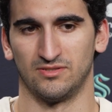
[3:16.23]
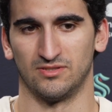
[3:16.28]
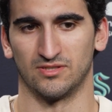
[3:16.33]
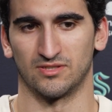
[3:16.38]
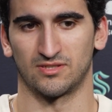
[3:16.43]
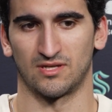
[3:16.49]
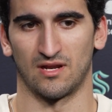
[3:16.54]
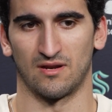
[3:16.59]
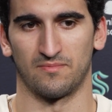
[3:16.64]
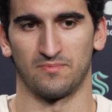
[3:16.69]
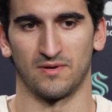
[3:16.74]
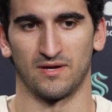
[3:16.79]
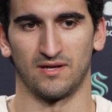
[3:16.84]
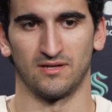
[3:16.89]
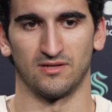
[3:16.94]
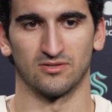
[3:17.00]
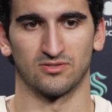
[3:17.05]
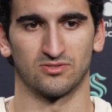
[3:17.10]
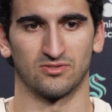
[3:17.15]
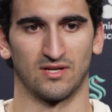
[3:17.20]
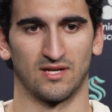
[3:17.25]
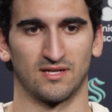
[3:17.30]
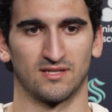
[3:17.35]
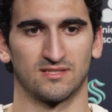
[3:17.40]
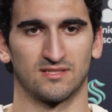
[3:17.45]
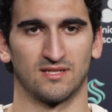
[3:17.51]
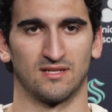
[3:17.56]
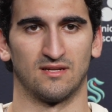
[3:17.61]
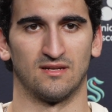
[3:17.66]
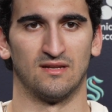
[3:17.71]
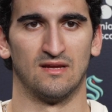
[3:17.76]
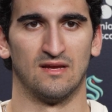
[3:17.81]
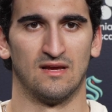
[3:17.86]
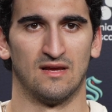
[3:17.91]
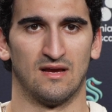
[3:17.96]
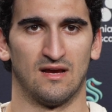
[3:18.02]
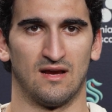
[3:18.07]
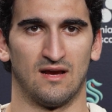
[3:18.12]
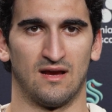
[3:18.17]
You just got to play your strengths and,
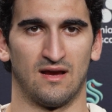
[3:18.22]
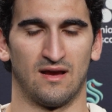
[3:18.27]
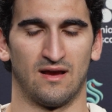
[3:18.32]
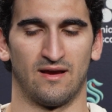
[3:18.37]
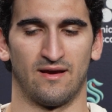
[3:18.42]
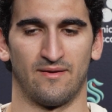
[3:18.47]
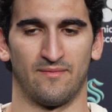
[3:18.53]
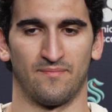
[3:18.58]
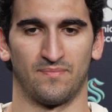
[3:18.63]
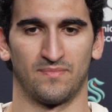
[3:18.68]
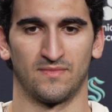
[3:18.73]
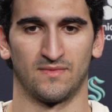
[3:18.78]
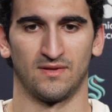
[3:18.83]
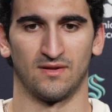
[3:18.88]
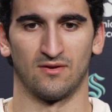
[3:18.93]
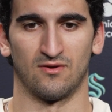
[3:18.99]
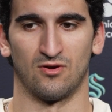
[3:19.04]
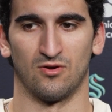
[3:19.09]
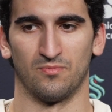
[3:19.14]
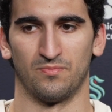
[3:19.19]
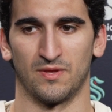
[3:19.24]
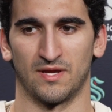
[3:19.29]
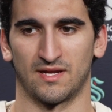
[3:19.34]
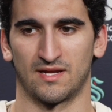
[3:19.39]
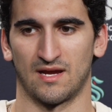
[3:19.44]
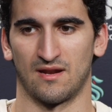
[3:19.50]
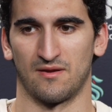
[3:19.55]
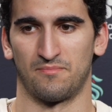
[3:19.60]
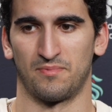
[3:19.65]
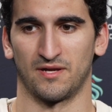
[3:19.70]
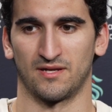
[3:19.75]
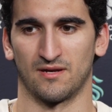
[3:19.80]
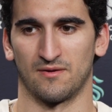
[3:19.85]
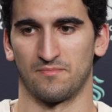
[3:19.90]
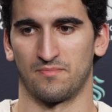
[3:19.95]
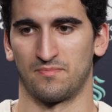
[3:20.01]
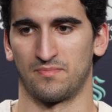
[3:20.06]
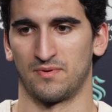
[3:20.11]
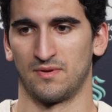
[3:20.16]
hope they kind of pick
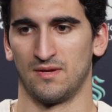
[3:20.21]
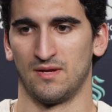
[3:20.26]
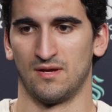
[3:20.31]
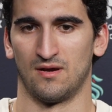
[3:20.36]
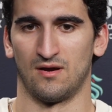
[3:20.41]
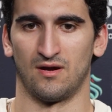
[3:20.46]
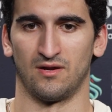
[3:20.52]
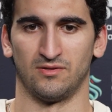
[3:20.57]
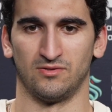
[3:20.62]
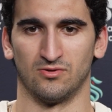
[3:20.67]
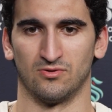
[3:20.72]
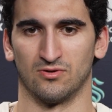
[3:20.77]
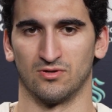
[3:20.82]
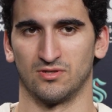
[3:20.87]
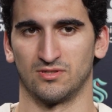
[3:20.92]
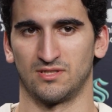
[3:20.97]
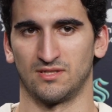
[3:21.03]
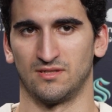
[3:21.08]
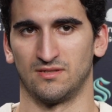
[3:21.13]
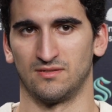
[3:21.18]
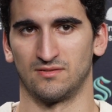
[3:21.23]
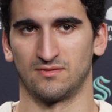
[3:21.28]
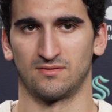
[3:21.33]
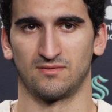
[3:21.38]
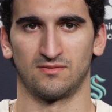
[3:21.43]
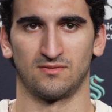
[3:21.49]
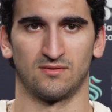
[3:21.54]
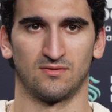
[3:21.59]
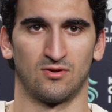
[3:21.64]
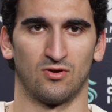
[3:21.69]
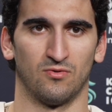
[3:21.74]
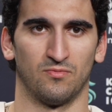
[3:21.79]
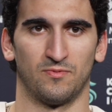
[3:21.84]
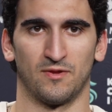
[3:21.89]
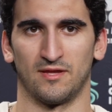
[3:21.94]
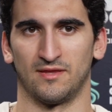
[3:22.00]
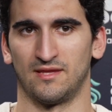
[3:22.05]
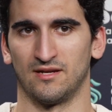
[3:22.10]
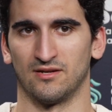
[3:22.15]
up on yours and hope
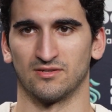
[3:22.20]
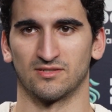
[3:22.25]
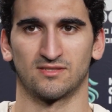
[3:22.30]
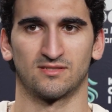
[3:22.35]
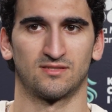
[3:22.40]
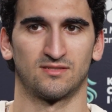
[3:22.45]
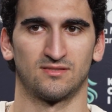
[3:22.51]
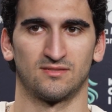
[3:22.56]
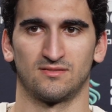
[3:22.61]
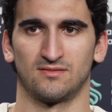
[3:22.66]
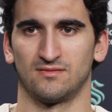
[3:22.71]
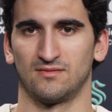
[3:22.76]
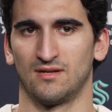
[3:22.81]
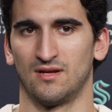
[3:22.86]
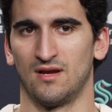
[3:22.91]
that there's,